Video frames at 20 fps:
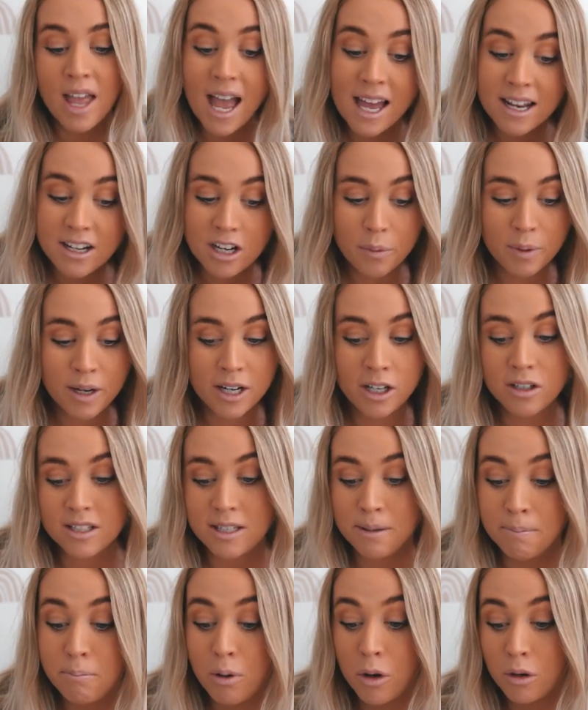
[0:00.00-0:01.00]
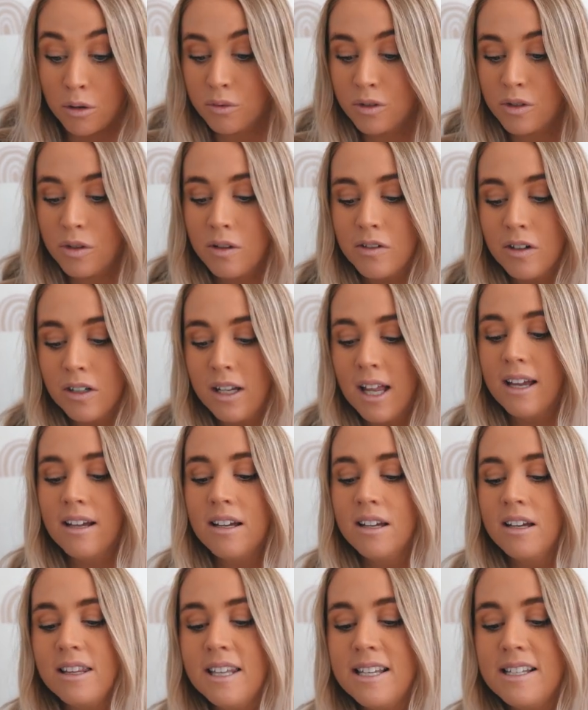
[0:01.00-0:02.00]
And I went and got some bottles. So I've got like,